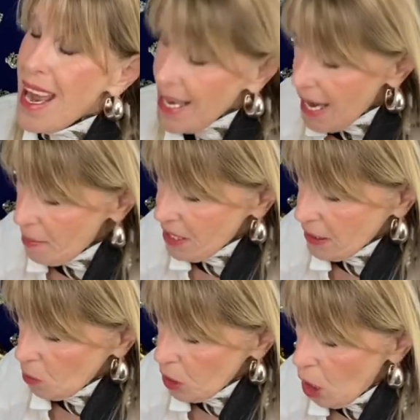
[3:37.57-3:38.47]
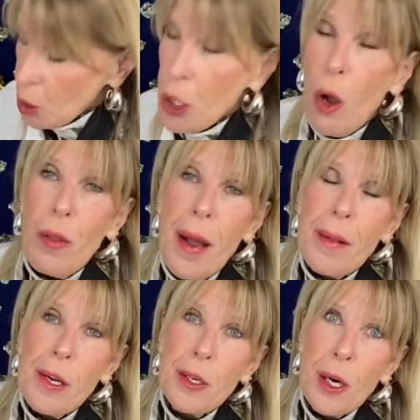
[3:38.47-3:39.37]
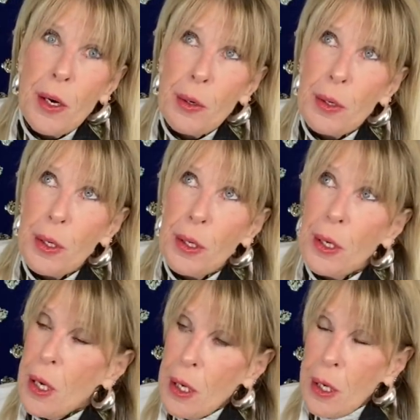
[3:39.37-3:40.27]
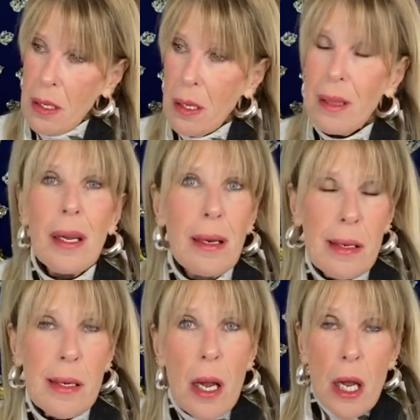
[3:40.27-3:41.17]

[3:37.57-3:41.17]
Yeah, Missy, we all know that, you know, the thing is,